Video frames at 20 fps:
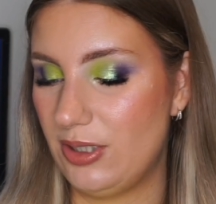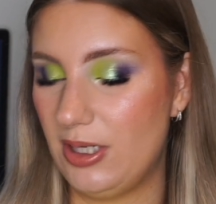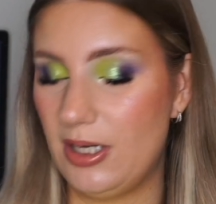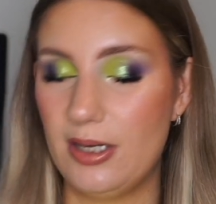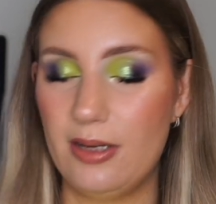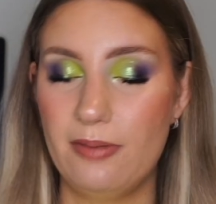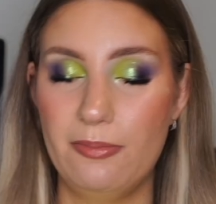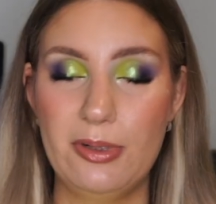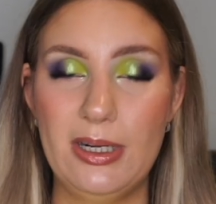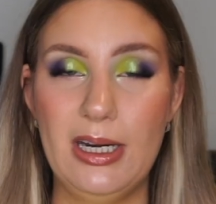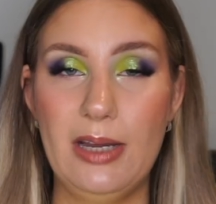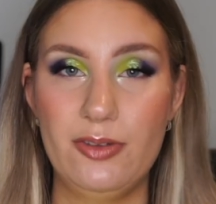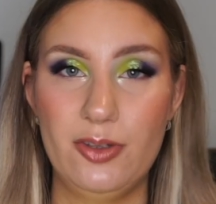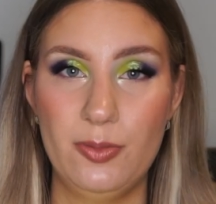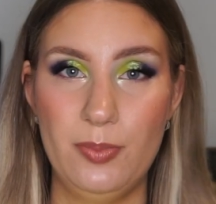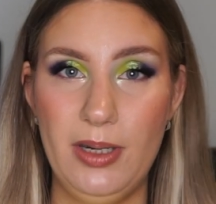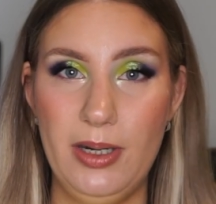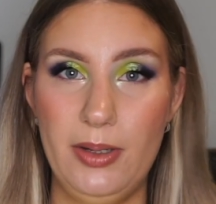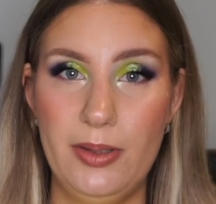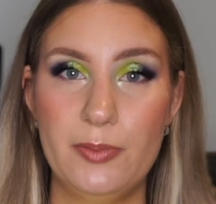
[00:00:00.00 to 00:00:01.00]
and I would love to
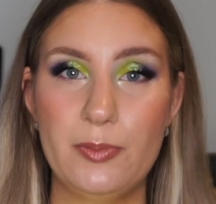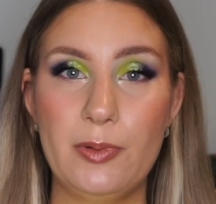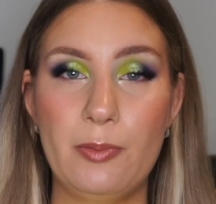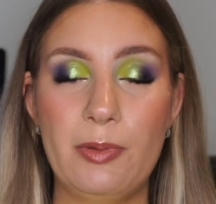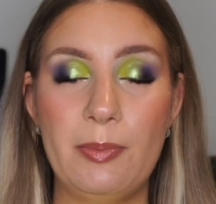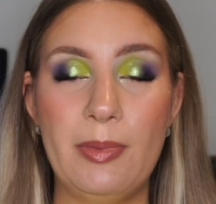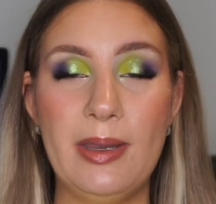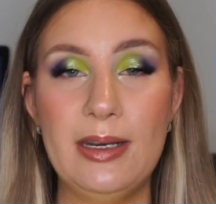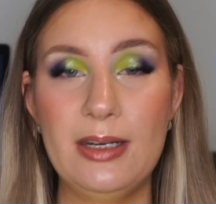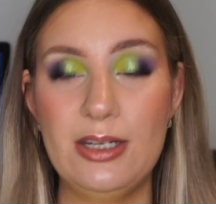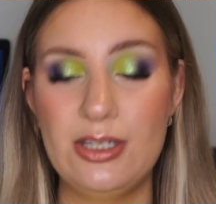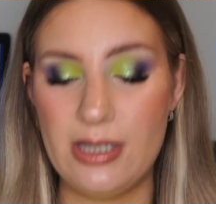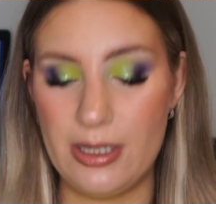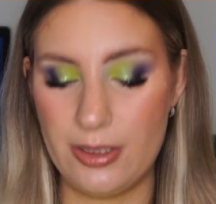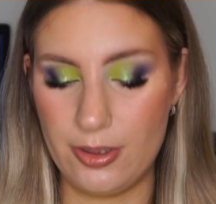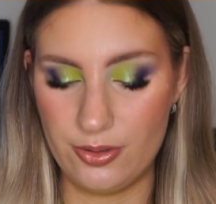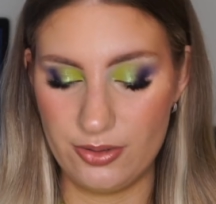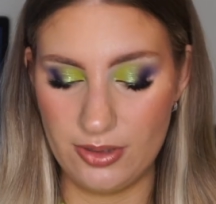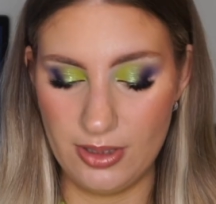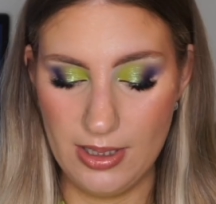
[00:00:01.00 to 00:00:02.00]
pair this one with my indie
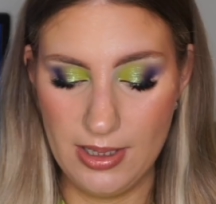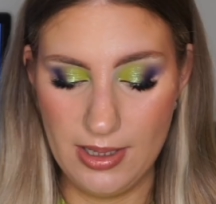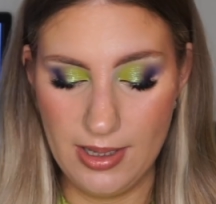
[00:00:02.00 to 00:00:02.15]
shadows,